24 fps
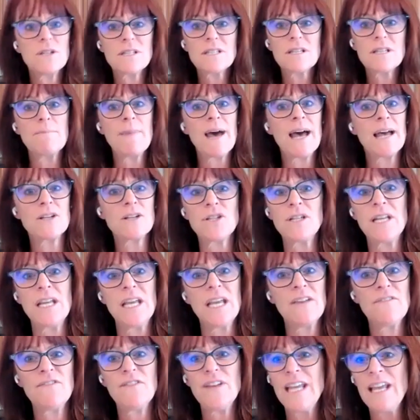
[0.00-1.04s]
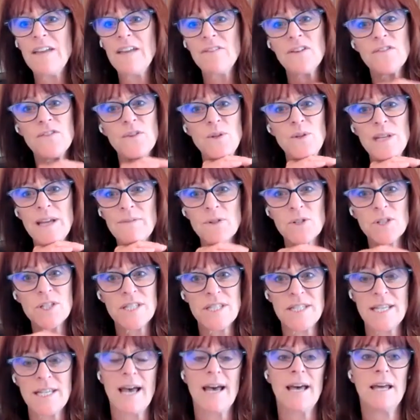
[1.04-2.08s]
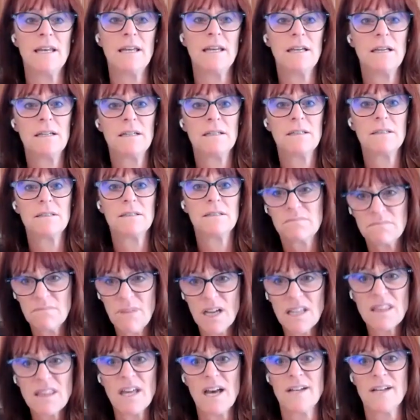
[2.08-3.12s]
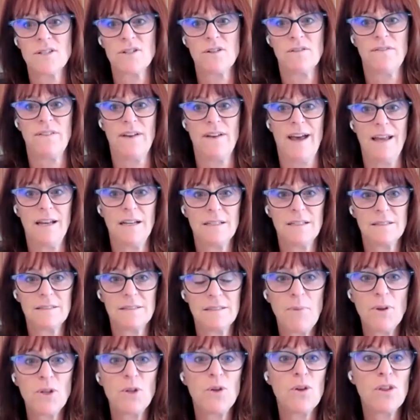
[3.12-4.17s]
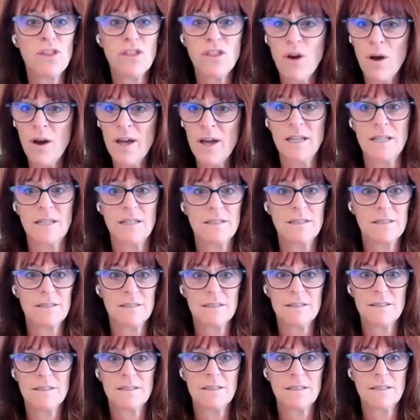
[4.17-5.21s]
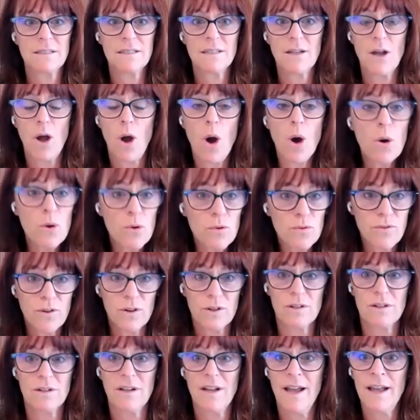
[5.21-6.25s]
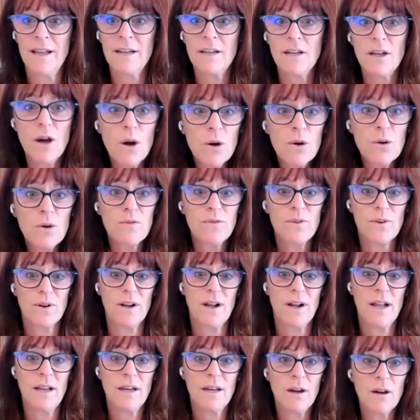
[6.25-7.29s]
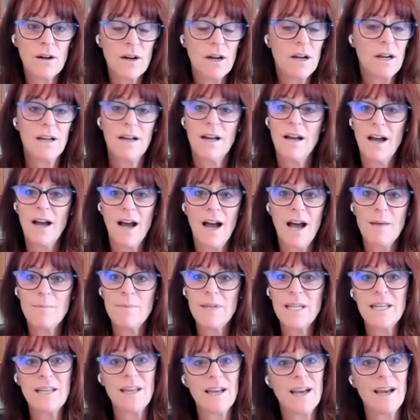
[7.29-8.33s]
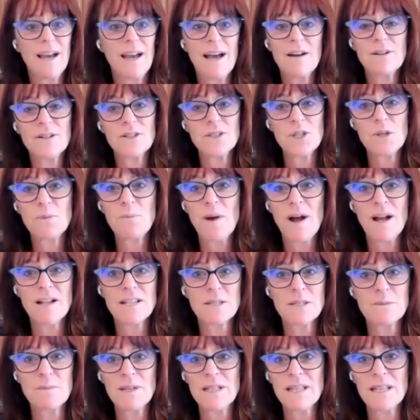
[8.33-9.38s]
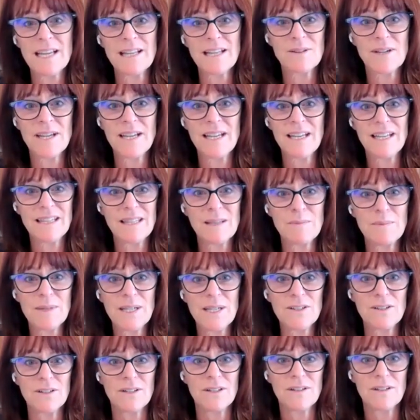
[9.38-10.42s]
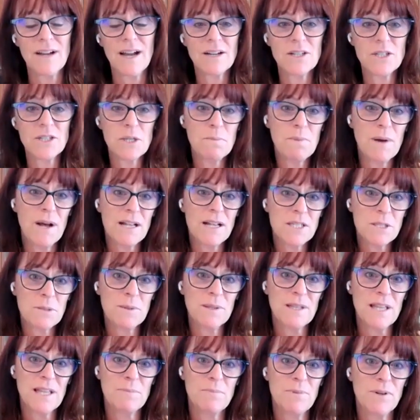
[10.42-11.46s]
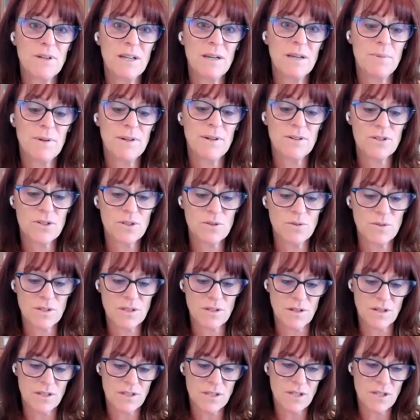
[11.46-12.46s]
Just imagine even if you never said, my thighs are fat, but you thought it over. I mean, how could you possibly like looking in the mirror? How could you possibly like putting a pair of shorts on?